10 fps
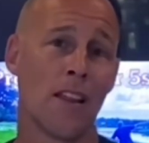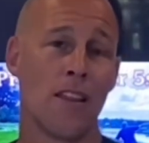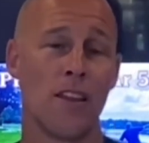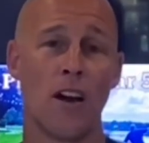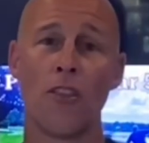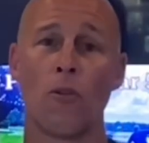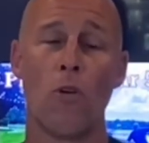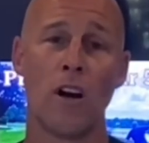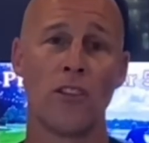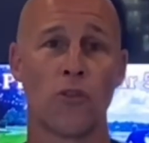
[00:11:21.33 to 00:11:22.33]
The other
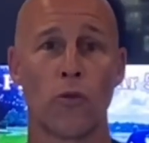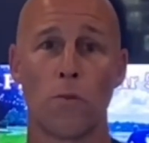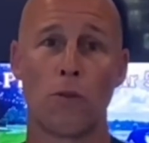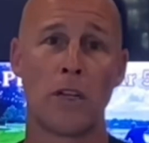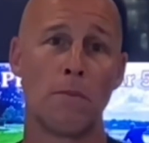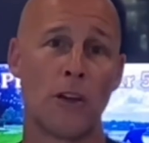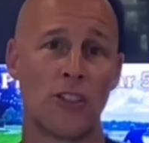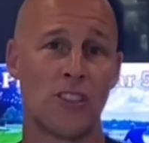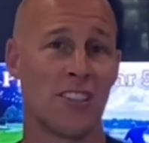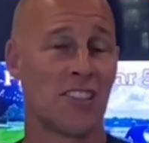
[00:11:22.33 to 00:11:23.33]
ones were pretty
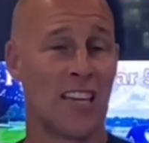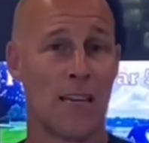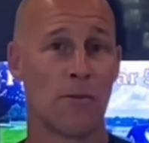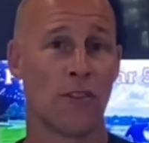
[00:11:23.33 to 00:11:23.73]
much the same